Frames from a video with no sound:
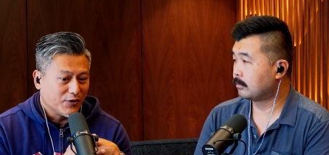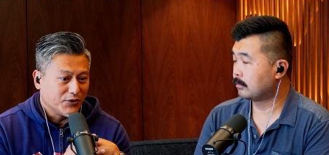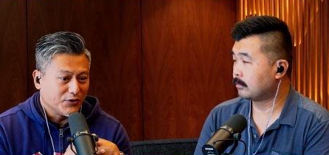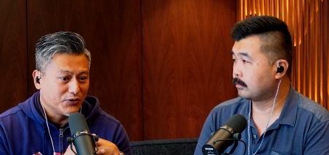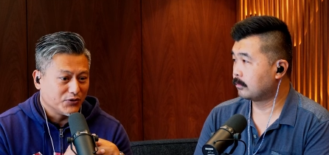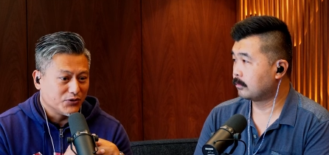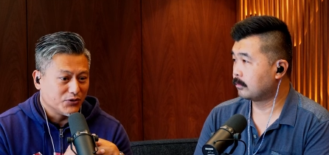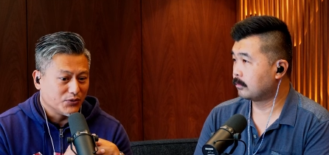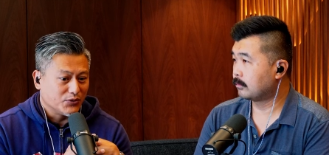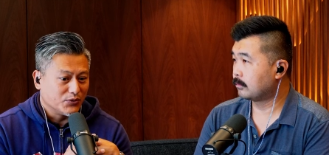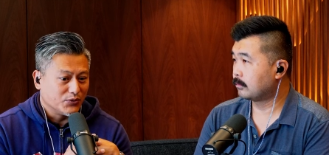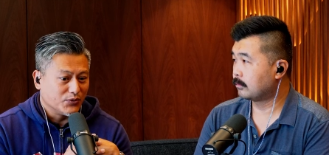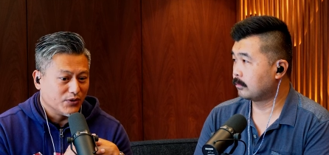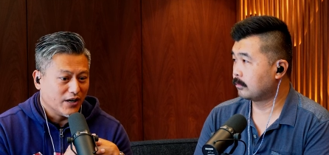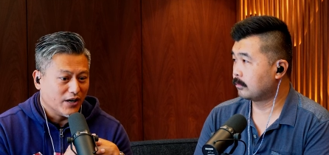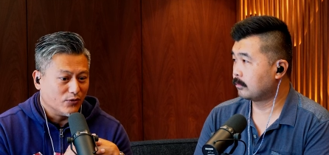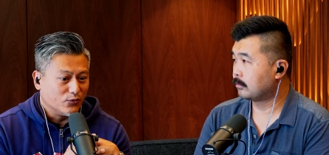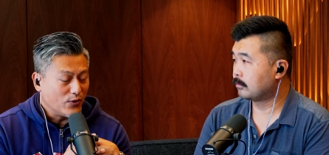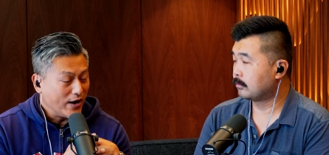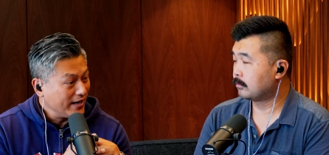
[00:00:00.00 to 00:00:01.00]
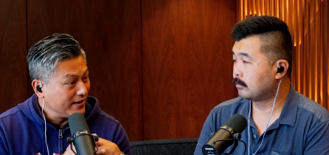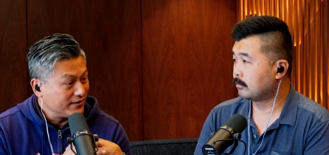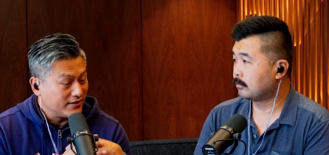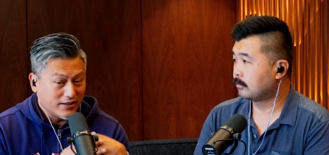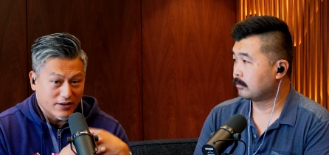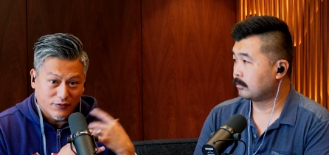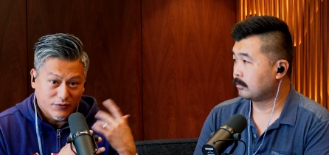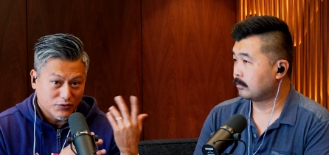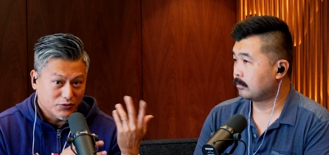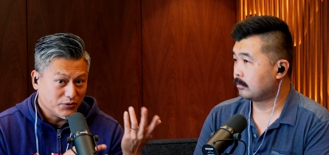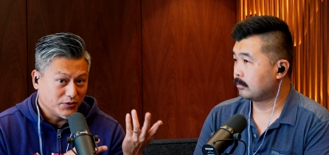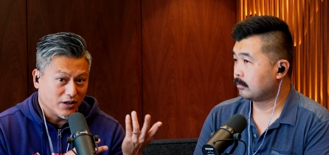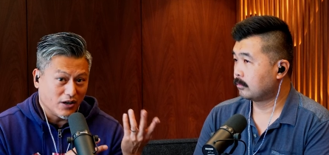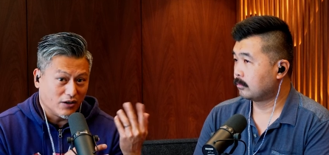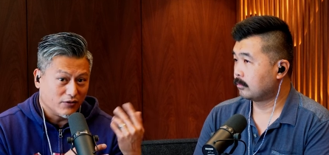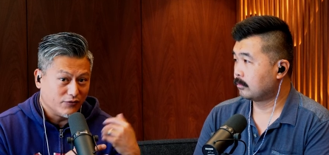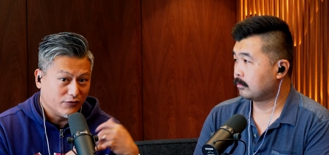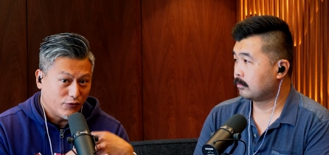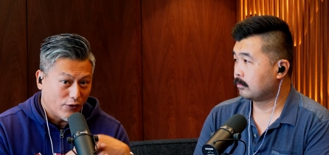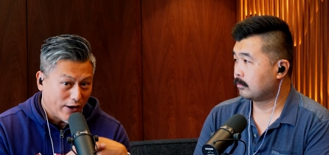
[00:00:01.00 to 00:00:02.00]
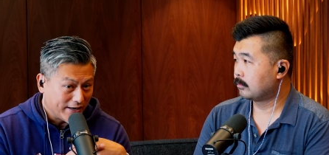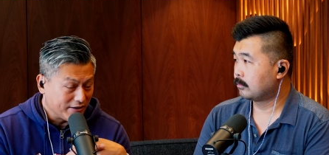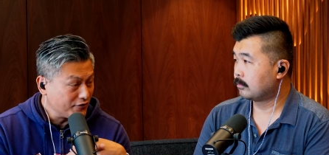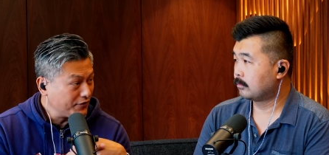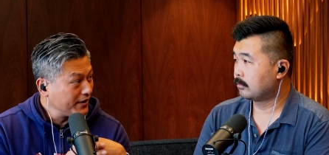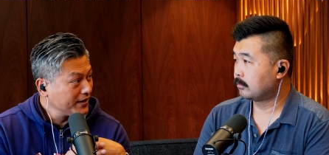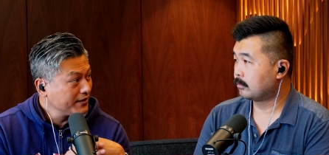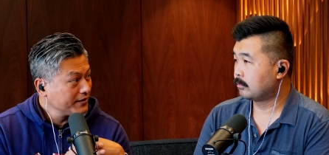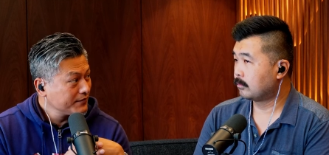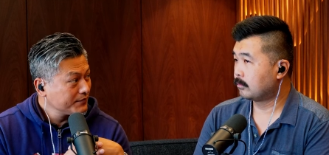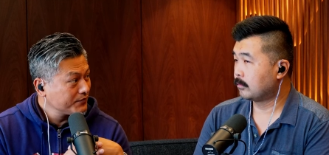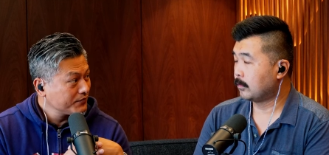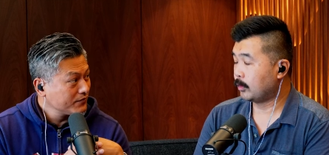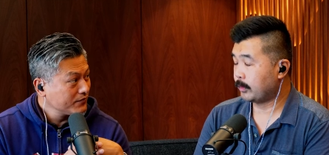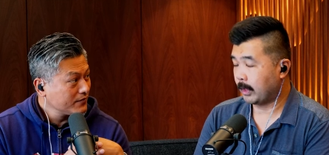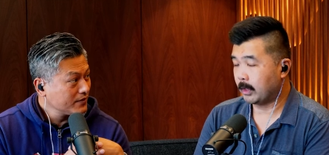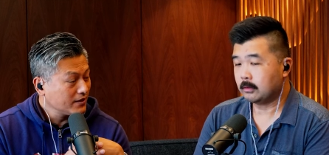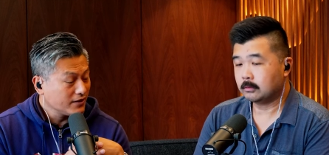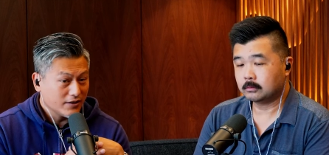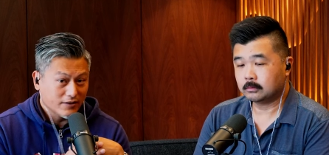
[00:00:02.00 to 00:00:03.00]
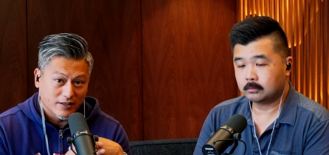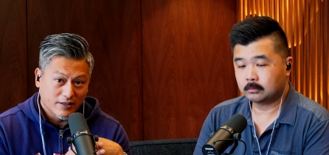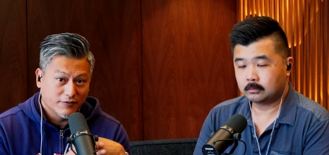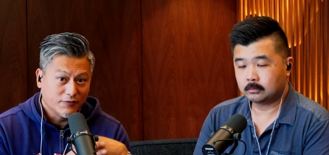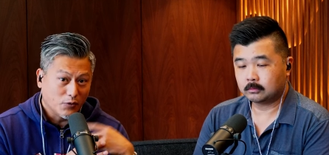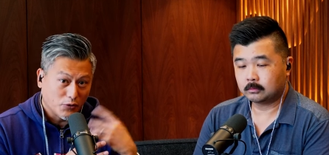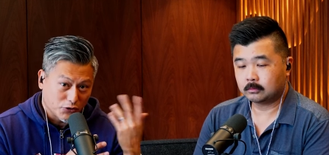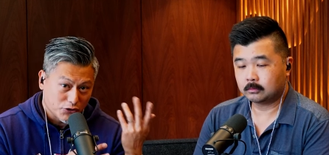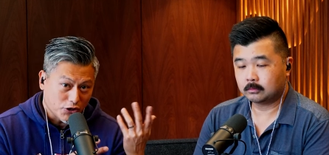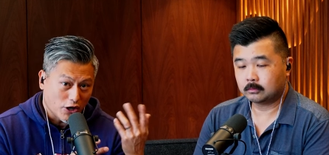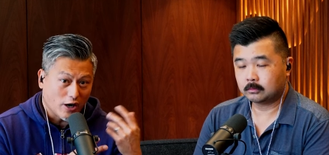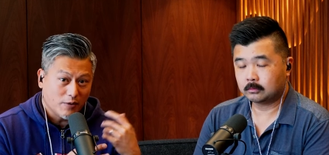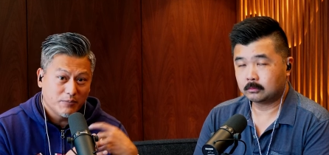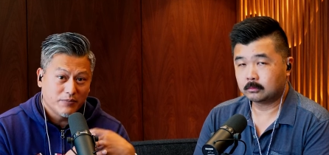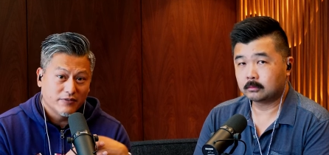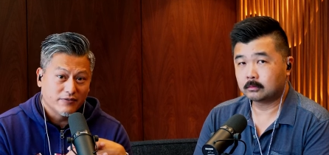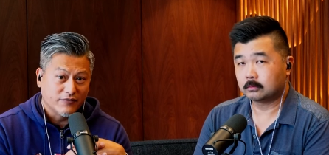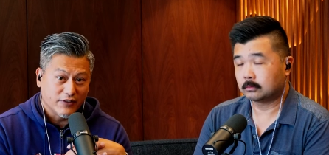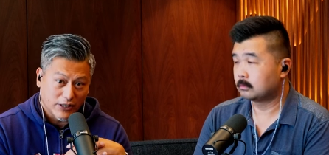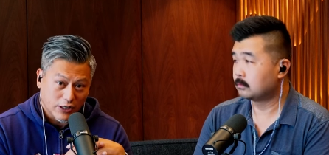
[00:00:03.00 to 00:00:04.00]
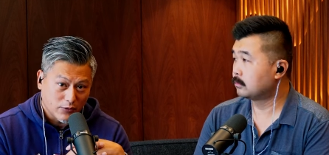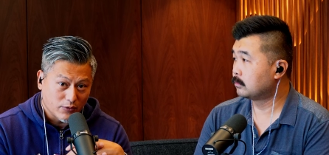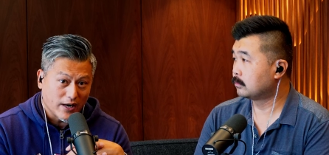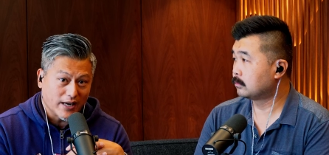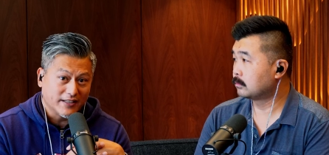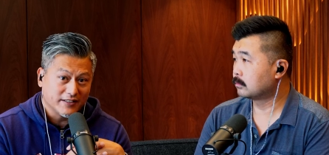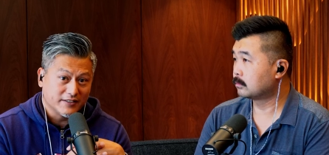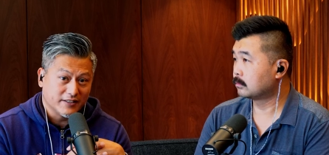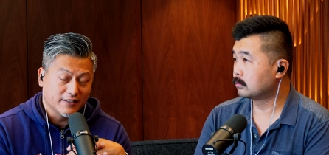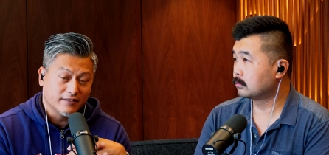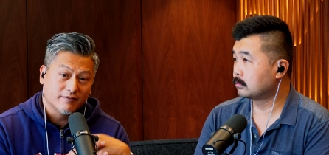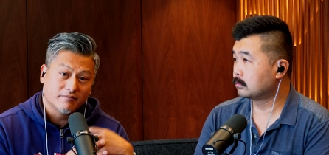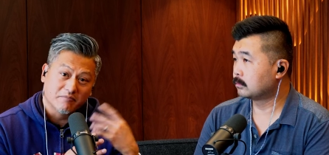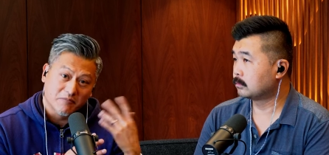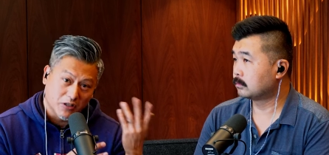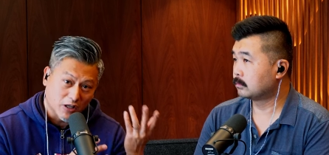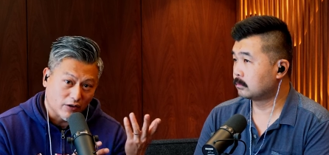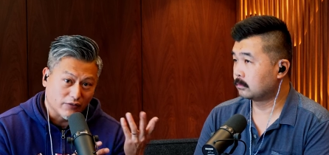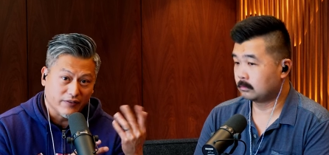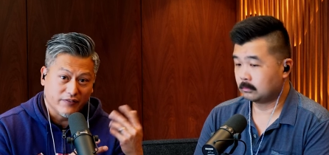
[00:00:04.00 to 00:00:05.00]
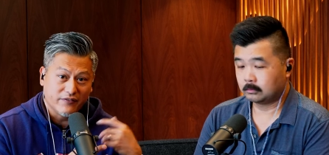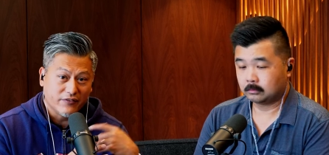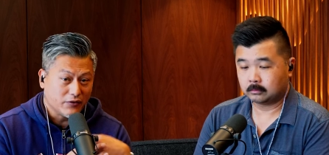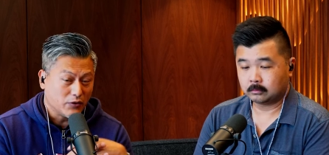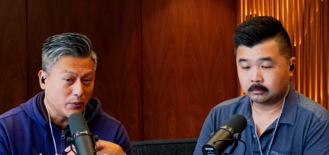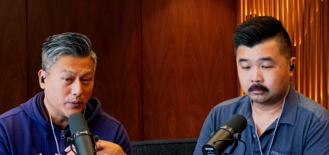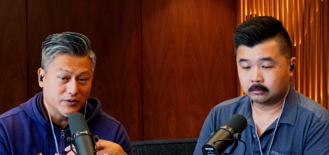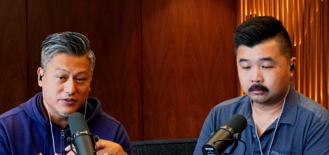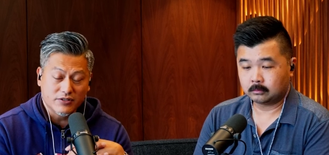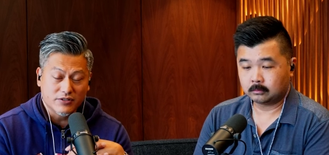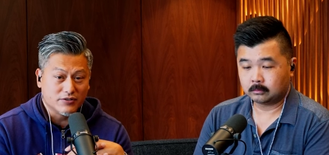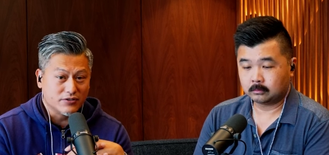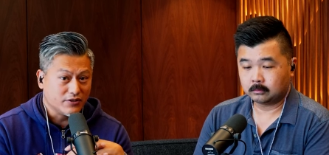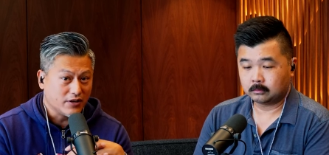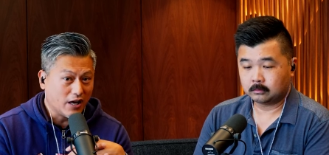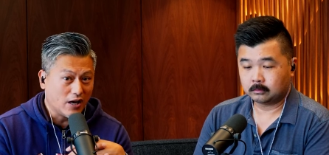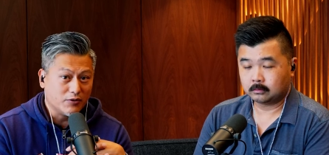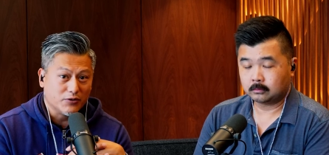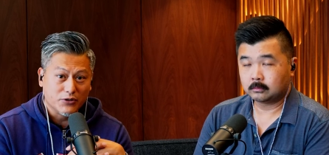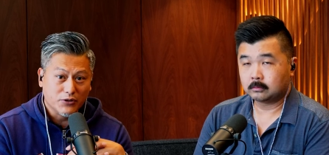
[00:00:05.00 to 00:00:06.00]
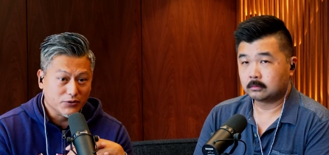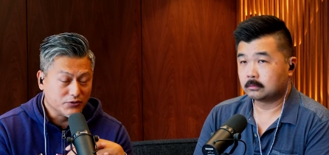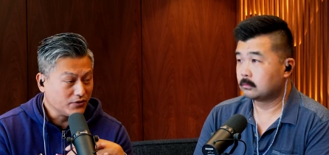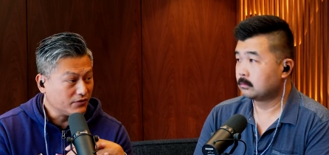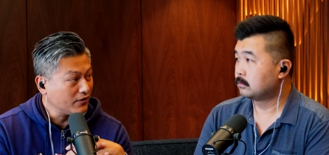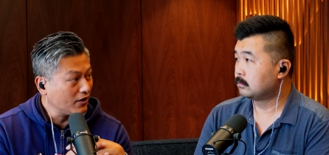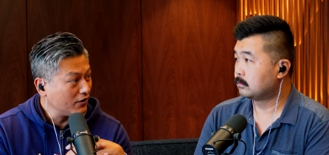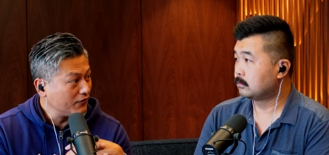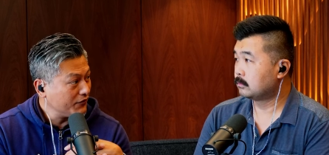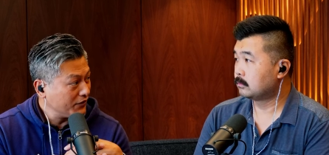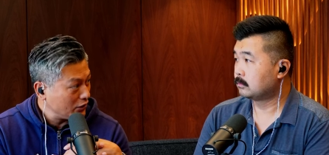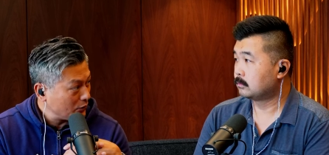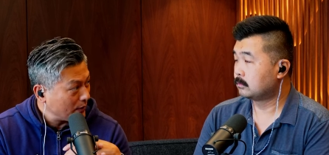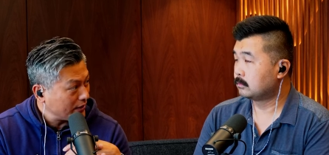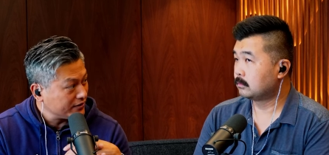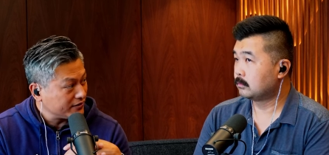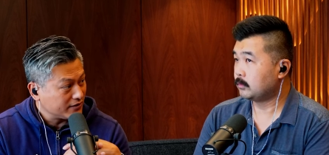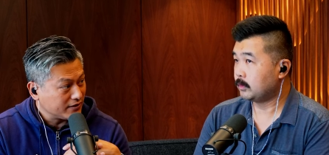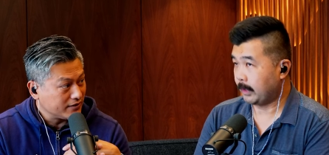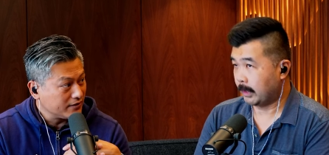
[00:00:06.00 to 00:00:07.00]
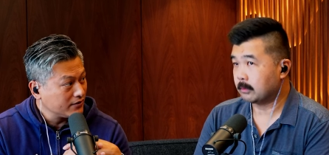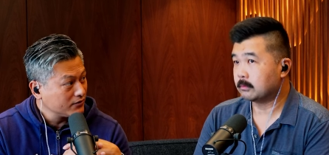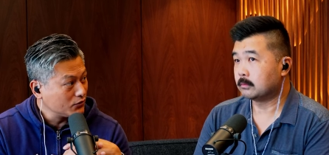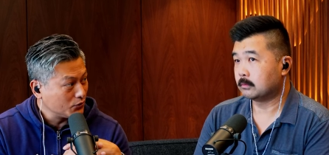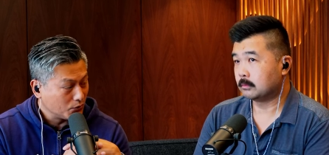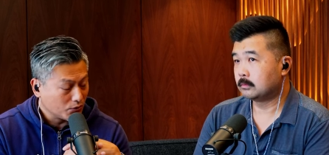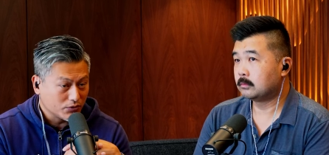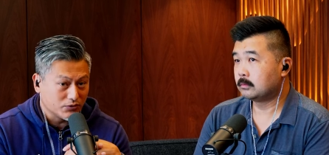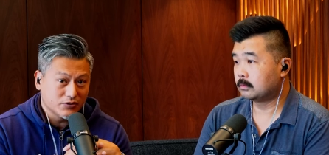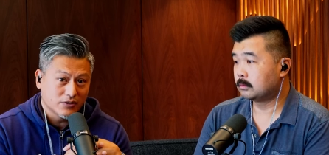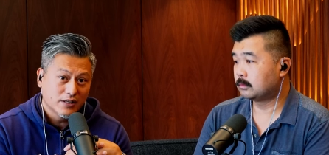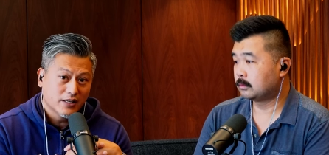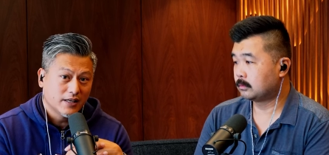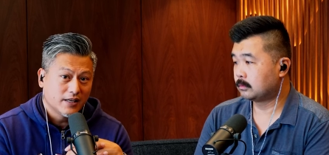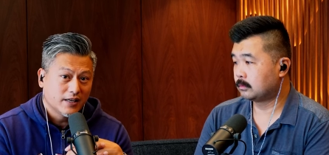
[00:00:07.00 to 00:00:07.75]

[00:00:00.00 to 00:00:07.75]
Speaker 1: you to uh, render if you do a lot of rendering. Okay. Uh, Photoshop, video editing. A lot of influencers now use a lot of video editing yep. tools,